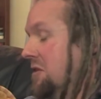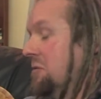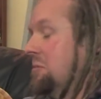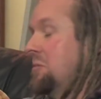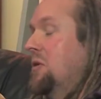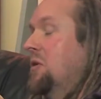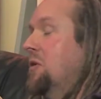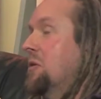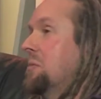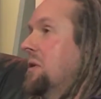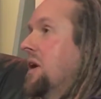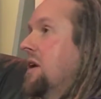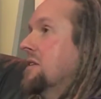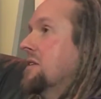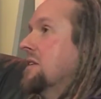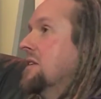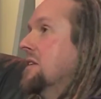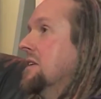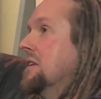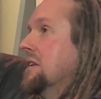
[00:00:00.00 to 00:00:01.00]
this poor
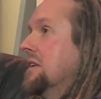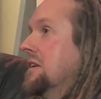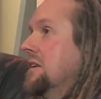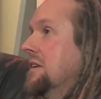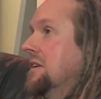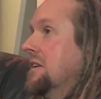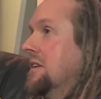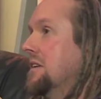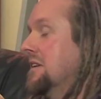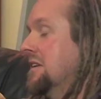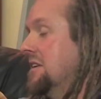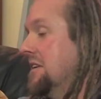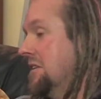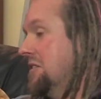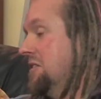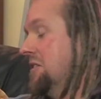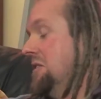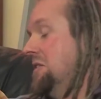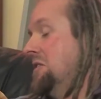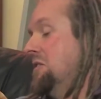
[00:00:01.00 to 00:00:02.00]
bloke,
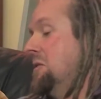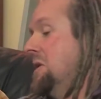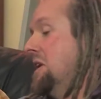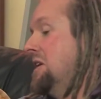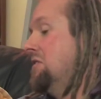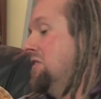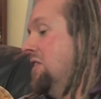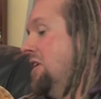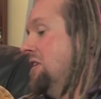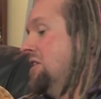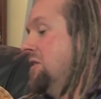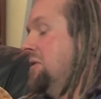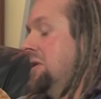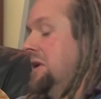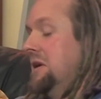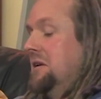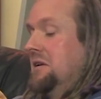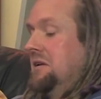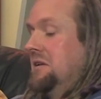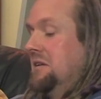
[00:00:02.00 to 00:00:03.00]
I took the 25
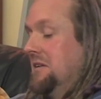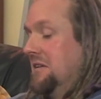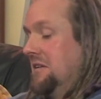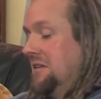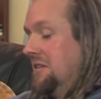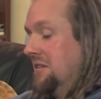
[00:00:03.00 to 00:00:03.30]
quid and,